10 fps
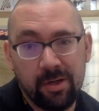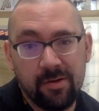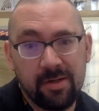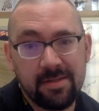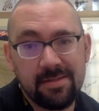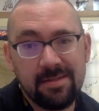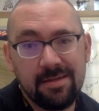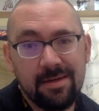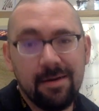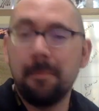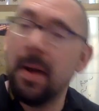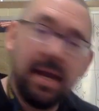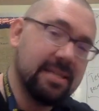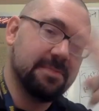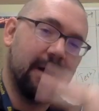units.
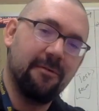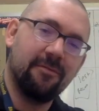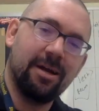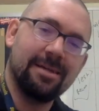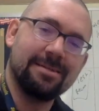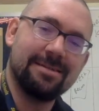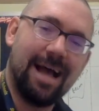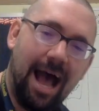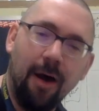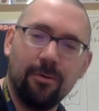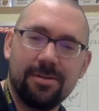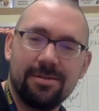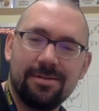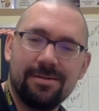Peace, my friends, out.